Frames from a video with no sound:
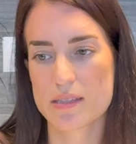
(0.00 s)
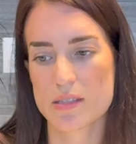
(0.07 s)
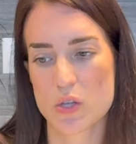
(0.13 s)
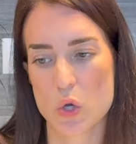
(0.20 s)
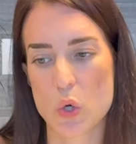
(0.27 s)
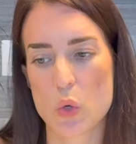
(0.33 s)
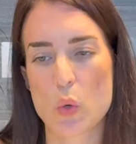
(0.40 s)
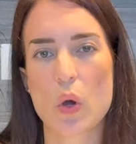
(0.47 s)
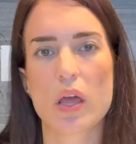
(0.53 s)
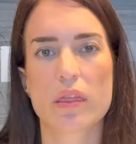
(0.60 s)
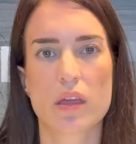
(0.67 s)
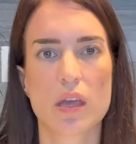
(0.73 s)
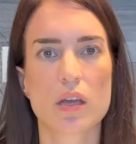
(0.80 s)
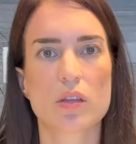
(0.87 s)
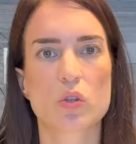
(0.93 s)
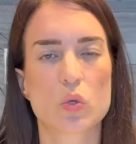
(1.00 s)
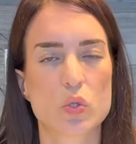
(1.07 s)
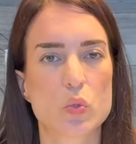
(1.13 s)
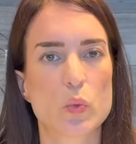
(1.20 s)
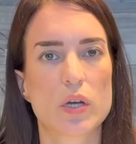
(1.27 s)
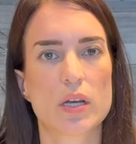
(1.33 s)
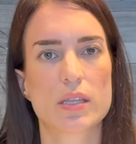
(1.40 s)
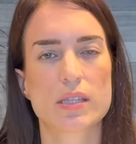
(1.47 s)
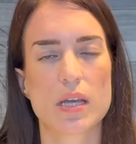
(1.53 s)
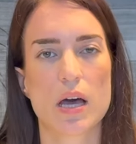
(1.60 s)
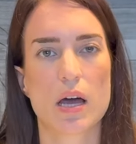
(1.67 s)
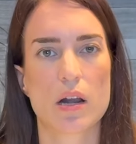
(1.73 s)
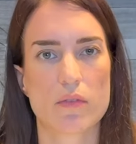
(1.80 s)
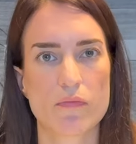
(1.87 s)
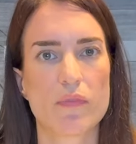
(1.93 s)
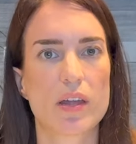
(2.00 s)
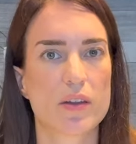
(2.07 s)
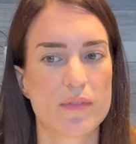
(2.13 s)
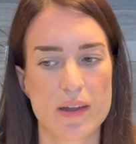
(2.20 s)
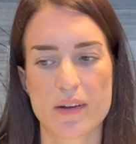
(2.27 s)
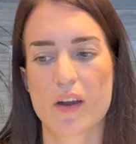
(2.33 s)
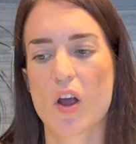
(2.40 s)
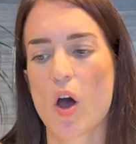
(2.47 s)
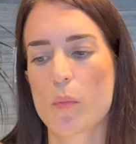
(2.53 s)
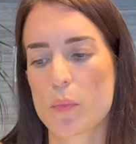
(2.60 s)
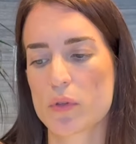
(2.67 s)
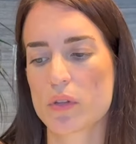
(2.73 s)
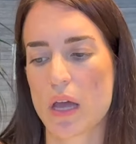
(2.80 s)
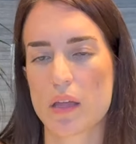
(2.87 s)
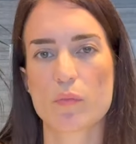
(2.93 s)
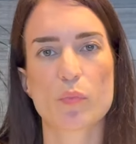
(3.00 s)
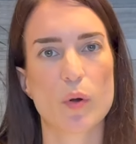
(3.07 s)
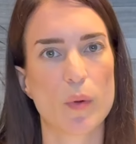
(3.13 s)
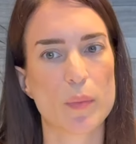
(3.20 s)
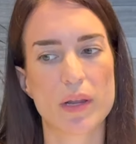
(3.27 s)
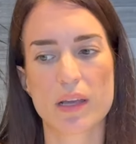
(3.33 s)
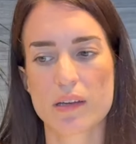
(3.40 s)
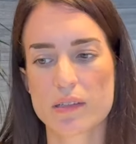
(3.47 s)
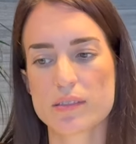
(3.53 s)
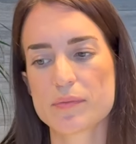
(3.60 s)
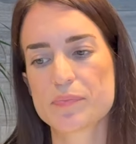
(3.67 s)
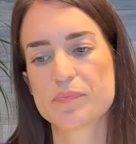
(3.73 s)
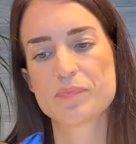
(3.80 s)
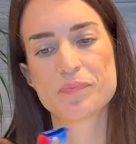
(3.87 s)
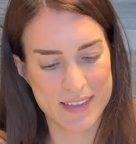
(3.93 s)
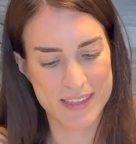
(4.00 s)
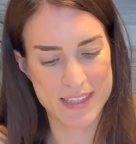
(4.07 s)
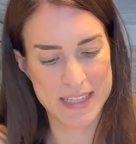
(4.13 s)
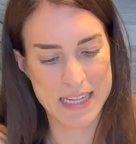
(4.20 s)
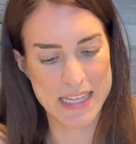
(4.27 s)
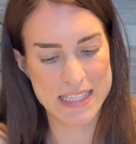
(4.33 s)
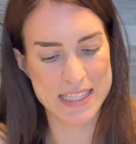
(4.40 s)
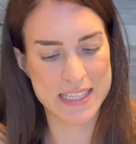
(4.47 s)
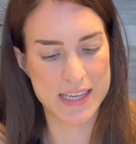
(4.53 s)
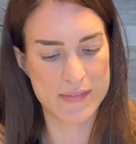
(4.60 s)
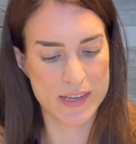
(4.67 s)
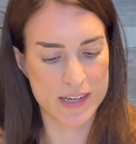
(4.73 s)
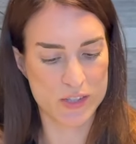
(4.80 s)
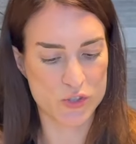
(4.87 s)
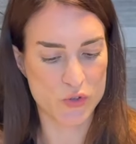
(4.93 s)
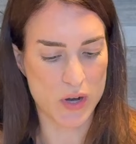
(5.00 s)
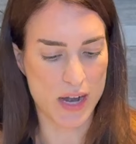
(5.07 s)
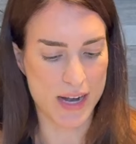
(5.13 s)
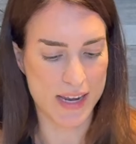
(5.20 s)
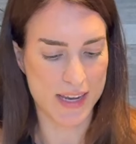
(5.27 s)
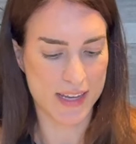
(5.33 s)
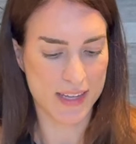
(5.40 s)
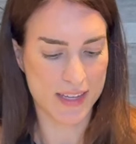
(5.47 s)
So I think those ones are very, very common and probably good. Let's give it a try.